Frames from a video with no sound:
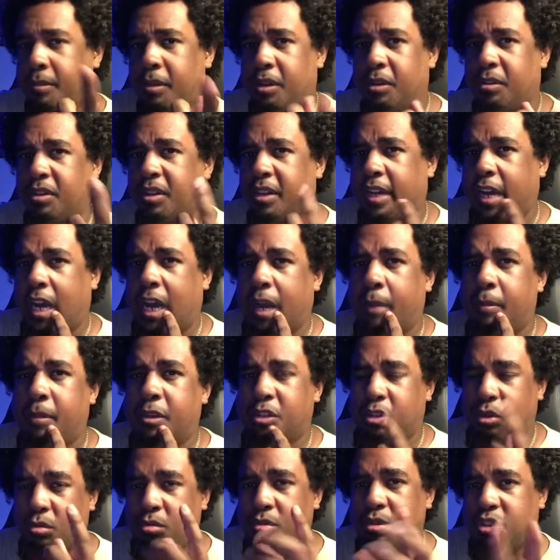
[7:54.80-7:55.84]
me know in the comments
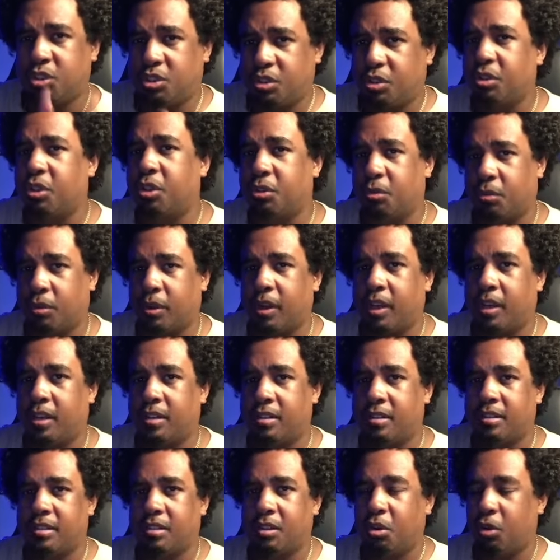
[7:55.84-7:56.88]
who was your three.
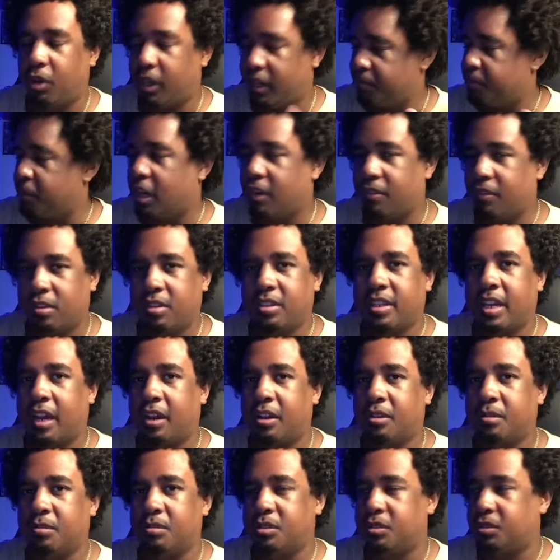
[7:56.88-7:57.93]
In Marvel's
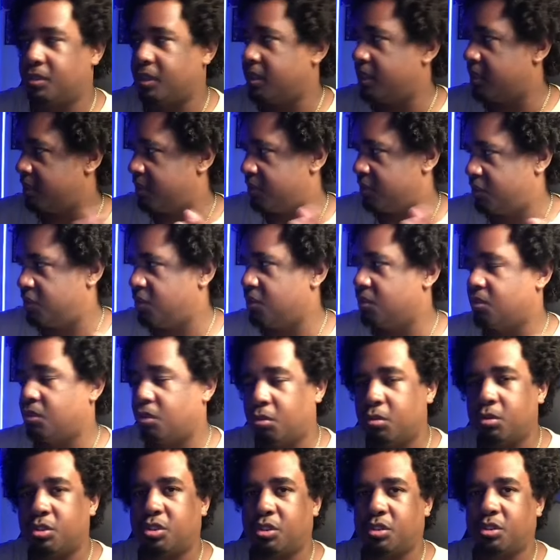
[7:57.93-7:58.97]
Capcom uh, 2, uh, who
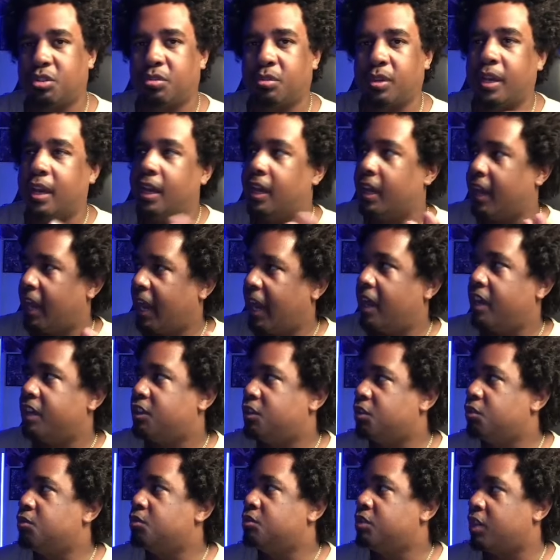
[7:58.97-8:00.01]
was your three? I
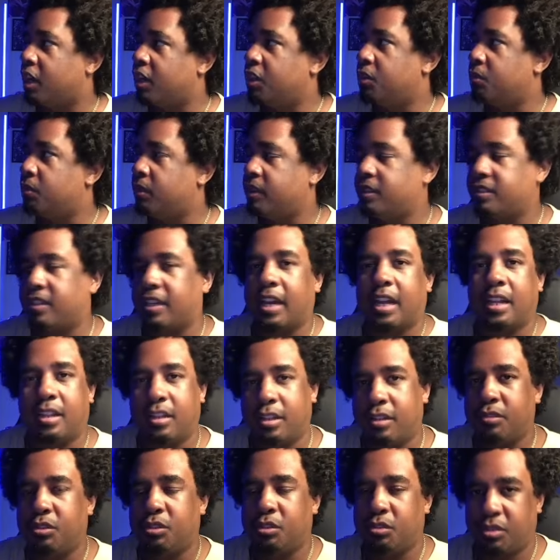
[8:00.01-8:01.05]
used other ones. Like, I
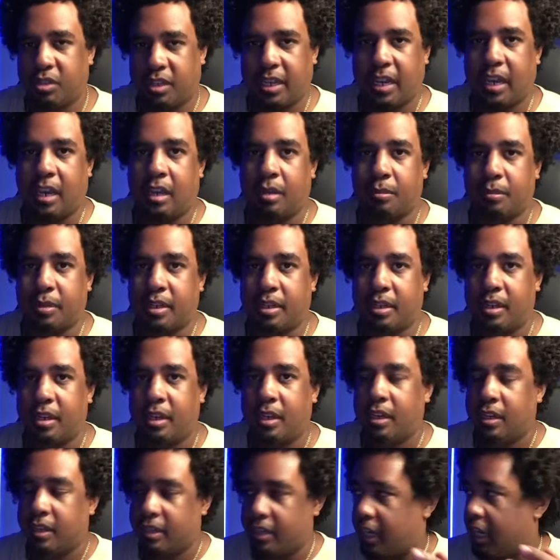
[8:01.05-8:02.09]
loved using Gambit.
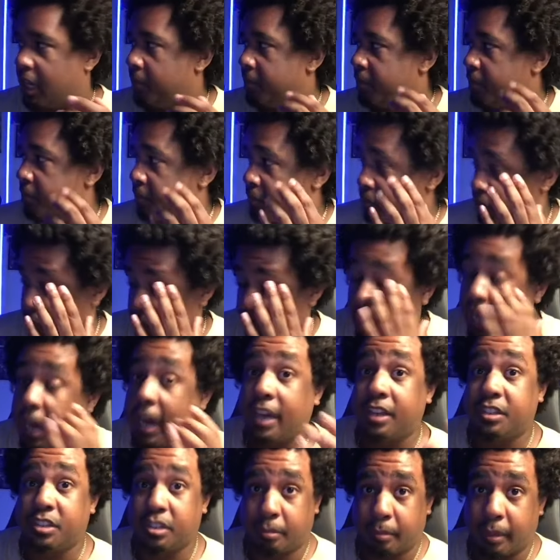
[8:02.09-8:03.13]
Gambit was cool.
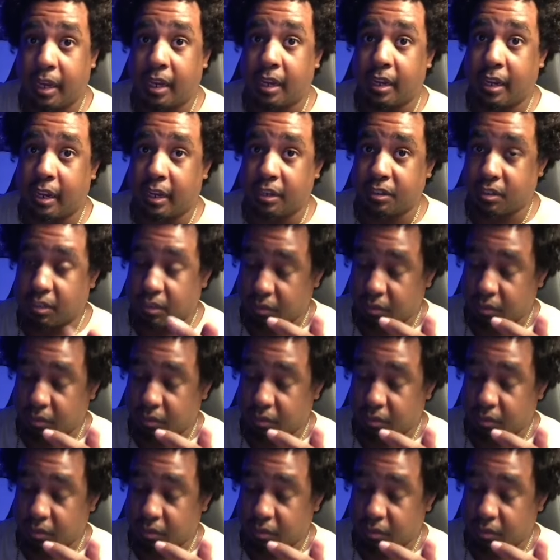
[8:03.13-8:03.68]
Iceman, I used to